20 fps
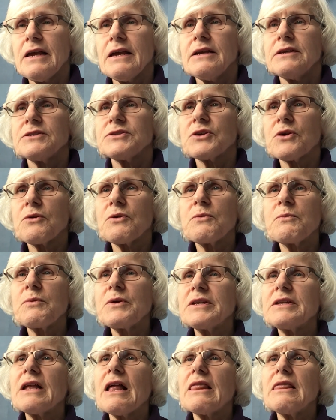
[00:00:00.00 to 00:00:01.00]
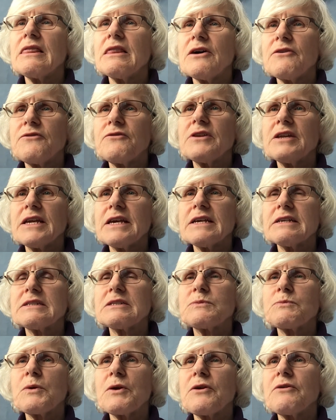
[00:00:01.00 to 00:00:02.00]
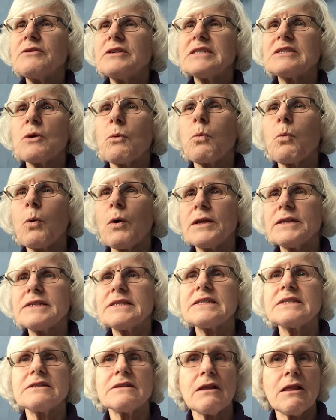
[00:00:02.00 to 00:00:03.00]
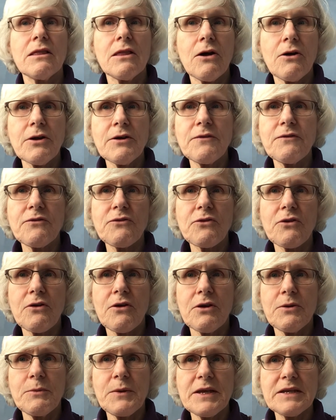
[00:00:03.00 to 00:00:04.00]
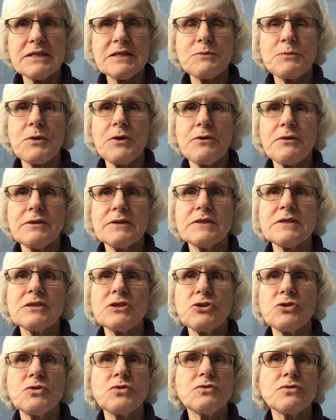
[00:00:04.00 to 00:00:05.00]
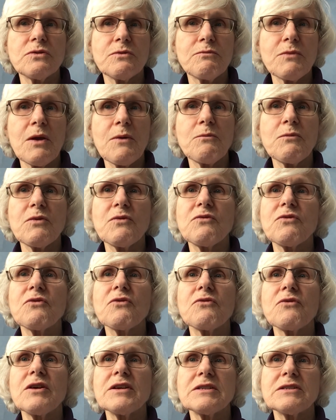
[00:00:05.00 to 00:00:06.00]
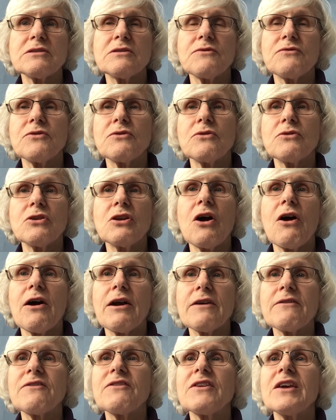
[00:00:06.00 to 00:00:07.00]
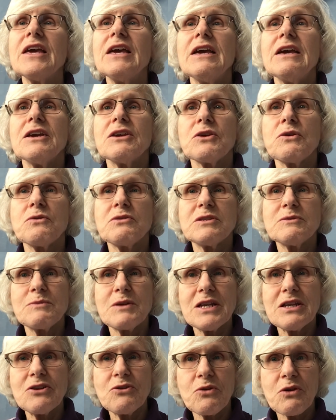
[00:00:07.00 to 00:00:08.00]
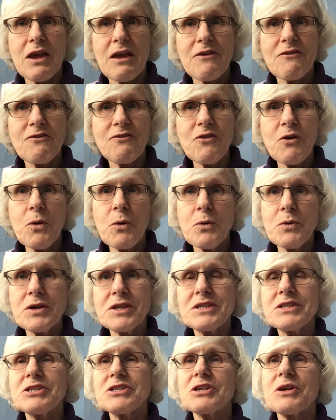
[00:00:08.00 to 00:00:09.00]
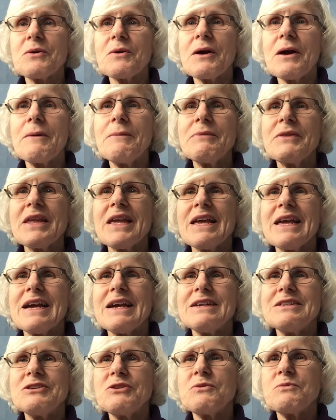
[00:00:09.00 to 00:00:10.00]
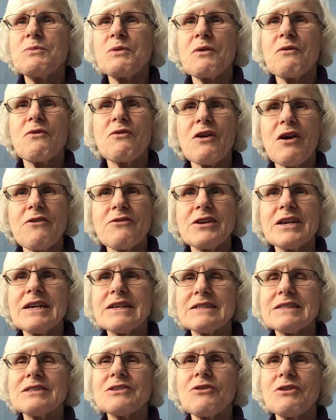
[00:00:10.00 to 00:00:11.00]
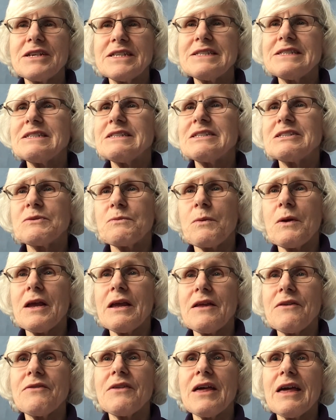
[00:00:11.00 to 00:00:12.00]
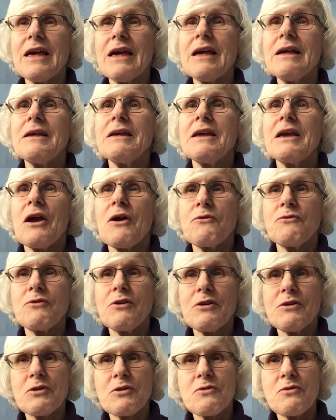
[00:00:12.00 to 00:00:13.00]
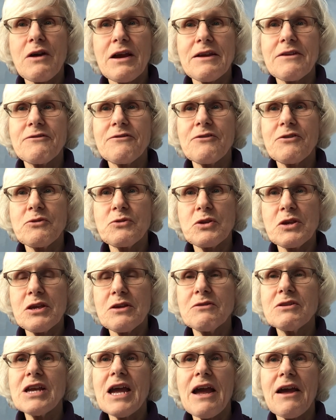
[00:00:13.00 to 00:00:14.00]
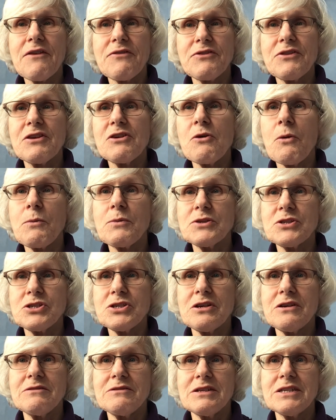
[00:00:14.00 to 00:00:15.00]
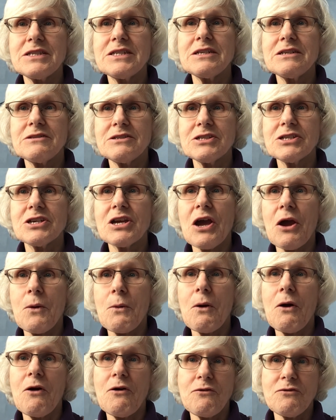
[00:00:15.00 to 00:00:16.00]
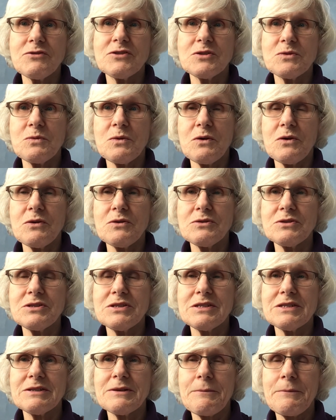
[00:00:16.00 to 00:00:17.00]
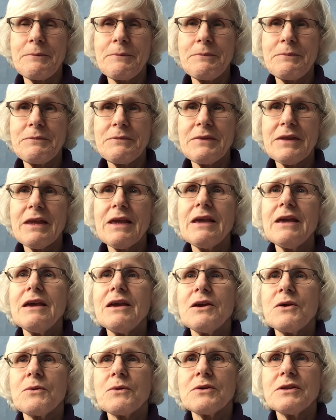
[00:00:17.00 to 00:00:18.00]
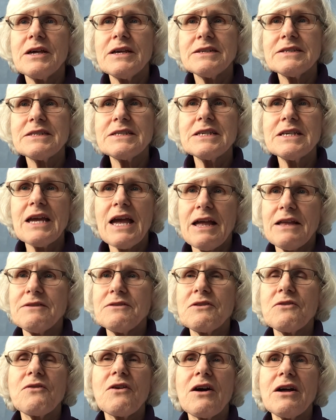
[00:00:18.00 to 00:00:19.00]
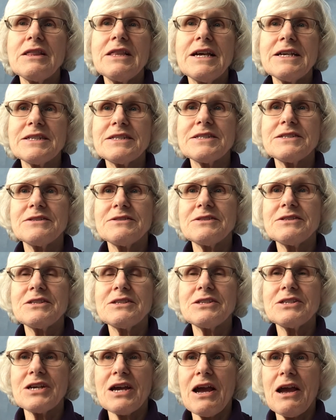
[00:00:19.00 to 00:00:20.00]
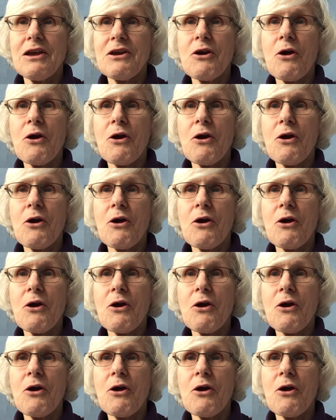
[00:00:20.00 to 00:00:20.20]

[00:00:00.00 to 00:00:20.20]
So it would have been a lovely experience, a once in a lifetime experience that you'd remember for the rest of your life. You'd have been looking forward to it, and you'd be very excited to be there and very grateful that you'd had the opportunity to go afterwards. Well, that's the end of our lesson today.